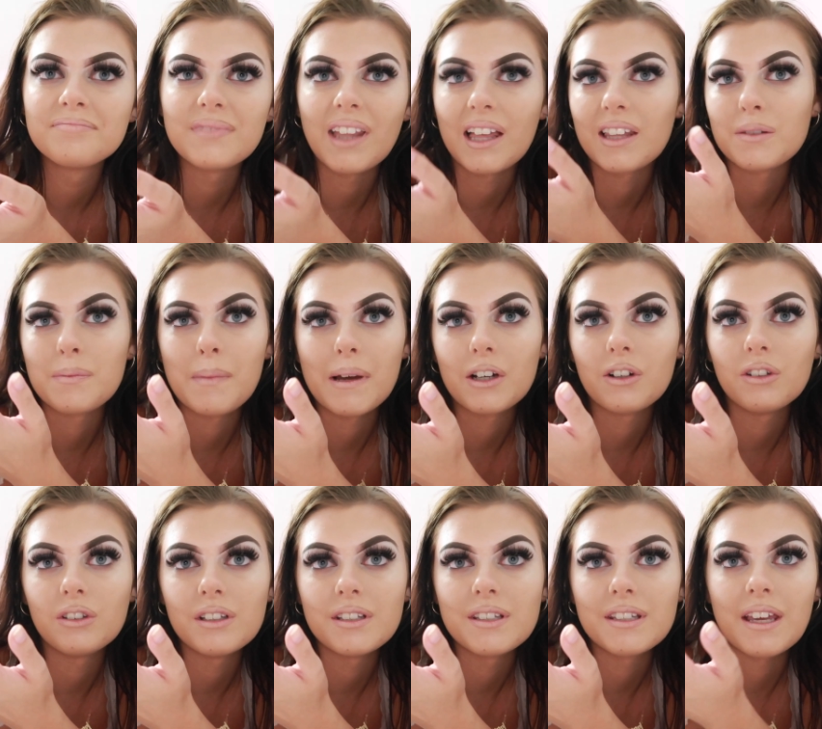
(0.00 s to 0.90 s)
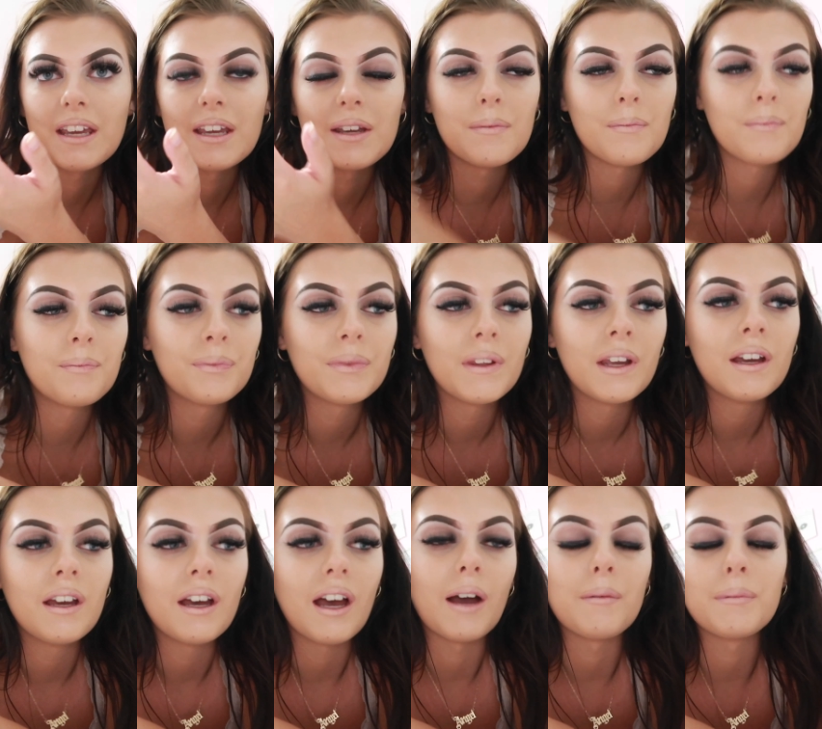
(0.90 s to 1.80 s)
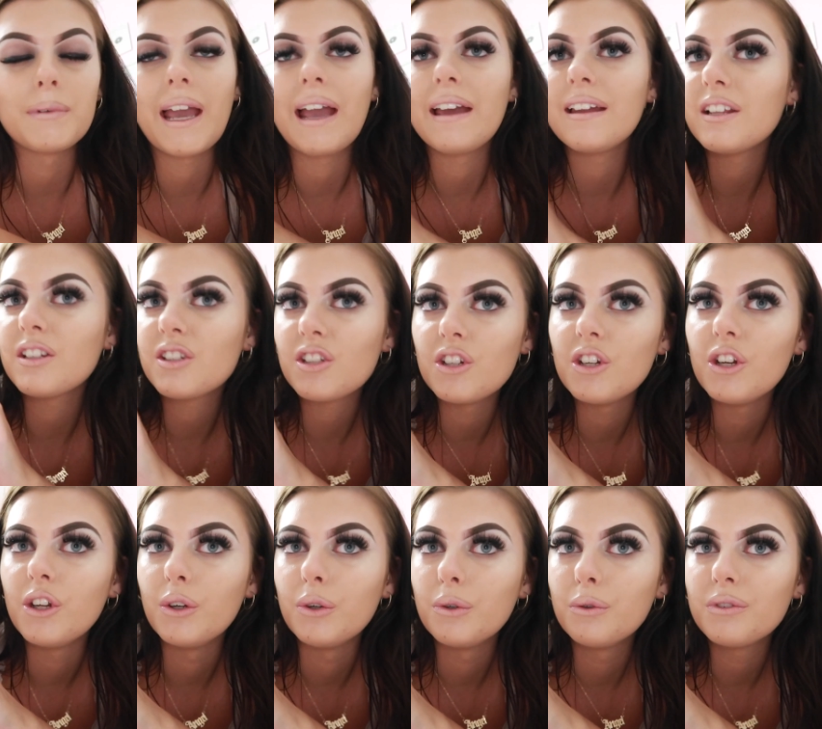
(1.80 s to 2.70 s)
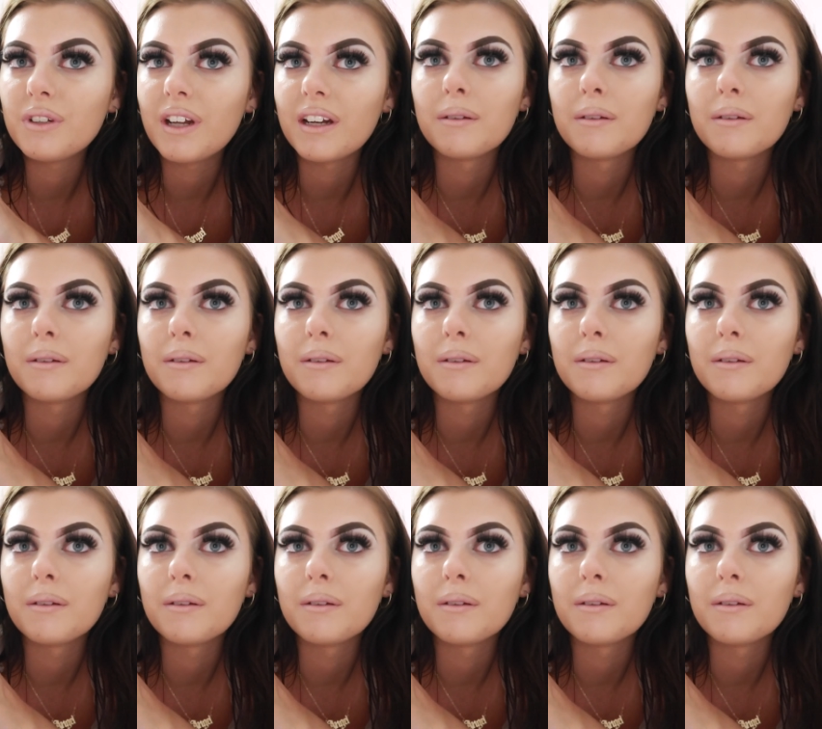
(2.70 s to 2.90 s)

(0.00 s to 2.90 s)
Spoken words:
That's my colour scheme. I'm getting into nude